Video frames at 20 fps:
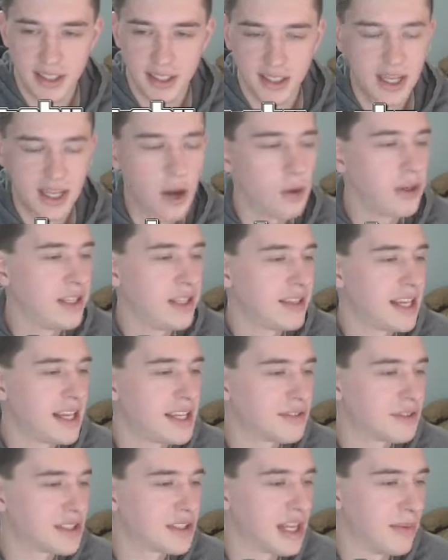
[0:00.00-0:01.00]
Cody,
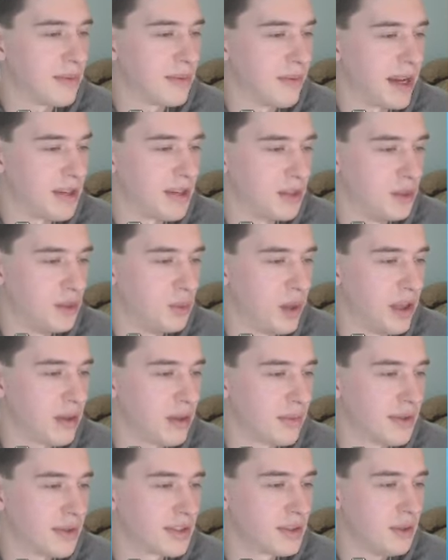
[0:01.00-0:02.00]
thanks for subbing, my dude.
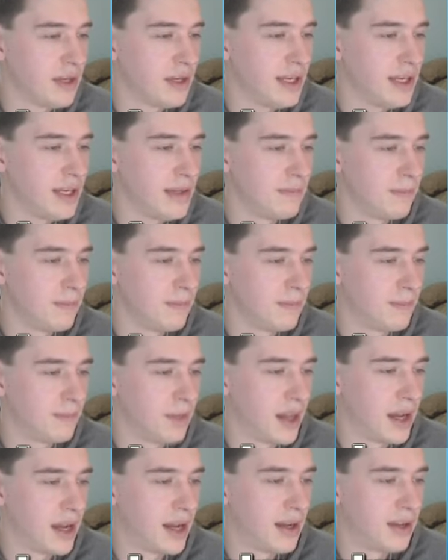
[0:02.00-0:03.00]
Welcome to the stream.
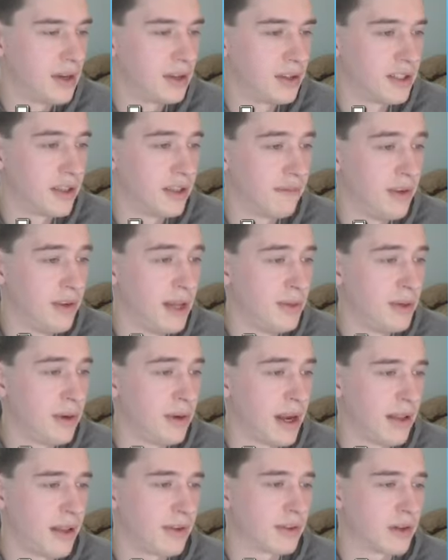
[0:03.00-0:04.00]
Uh, or to the family,
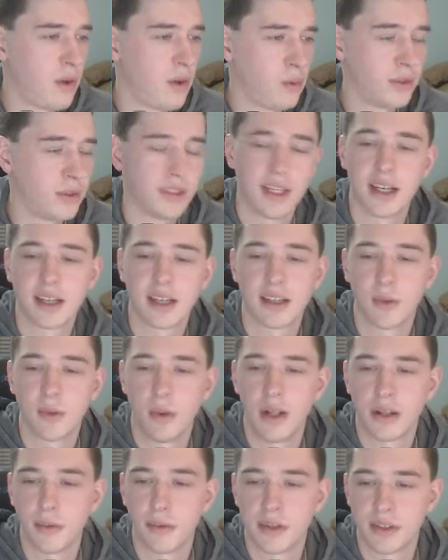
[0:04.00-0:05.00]
rather. Gold Duck,
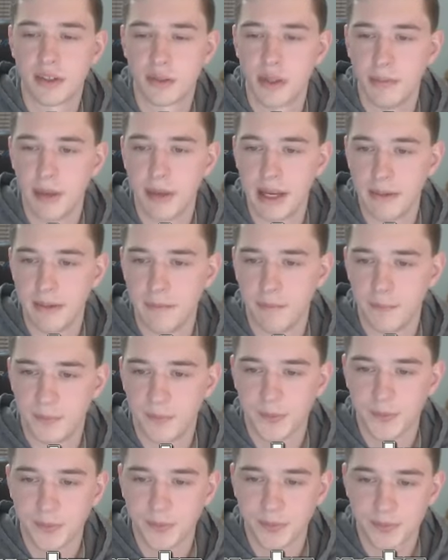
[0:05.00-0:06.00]
welcome to the stream, man.
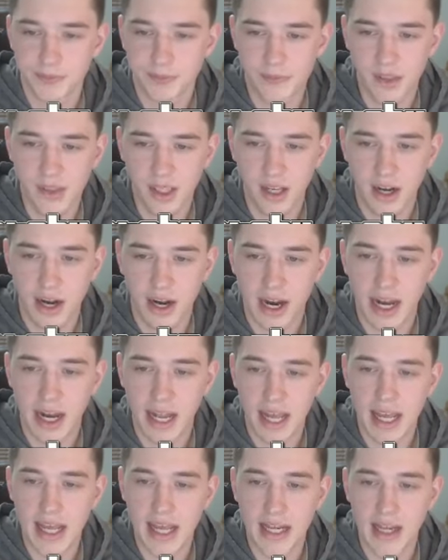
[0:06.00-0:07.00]
Alright,
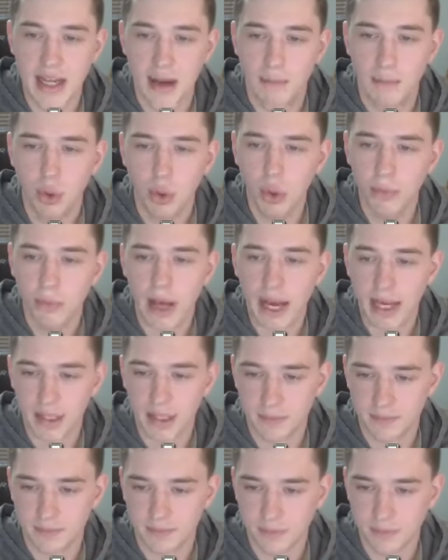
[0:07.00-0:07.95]
and pull back.